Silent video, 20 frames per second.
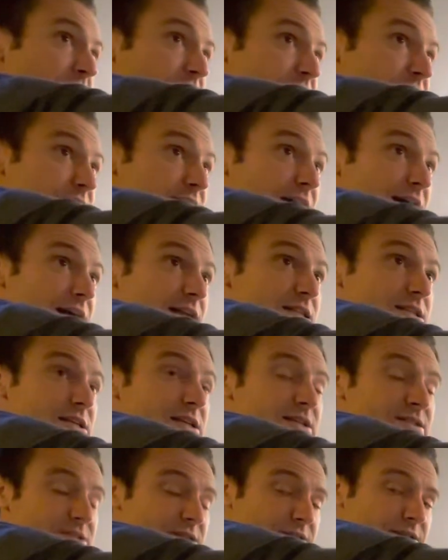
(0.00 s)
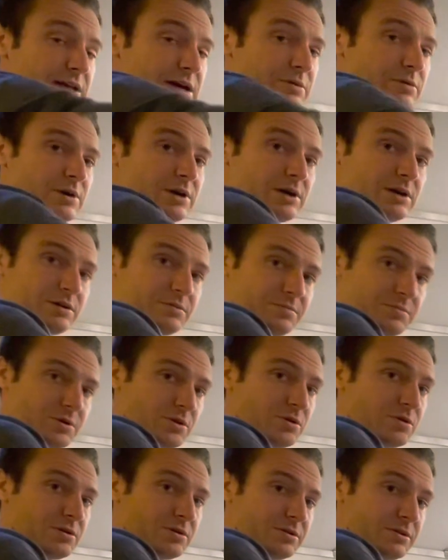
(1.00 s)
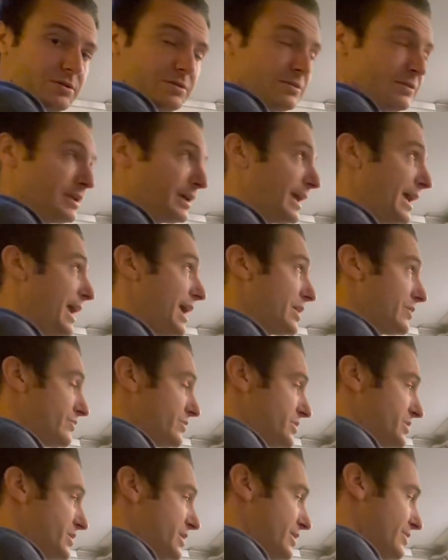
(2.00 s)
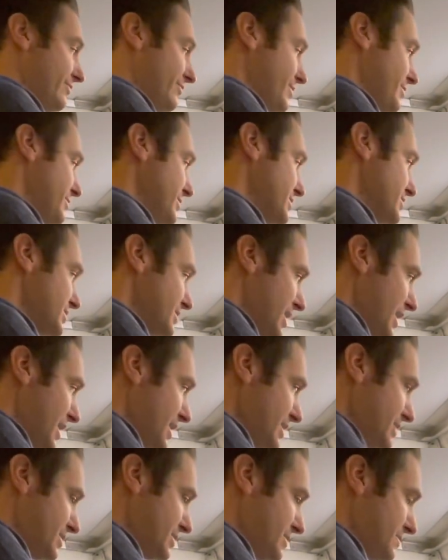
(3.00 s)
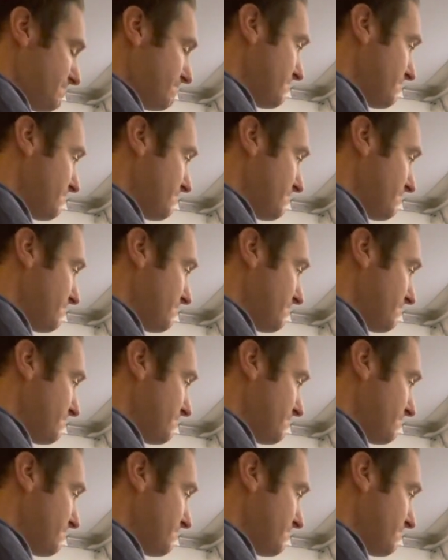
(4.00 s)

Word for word: the sides in, so that will help pull the canvas in from the sides.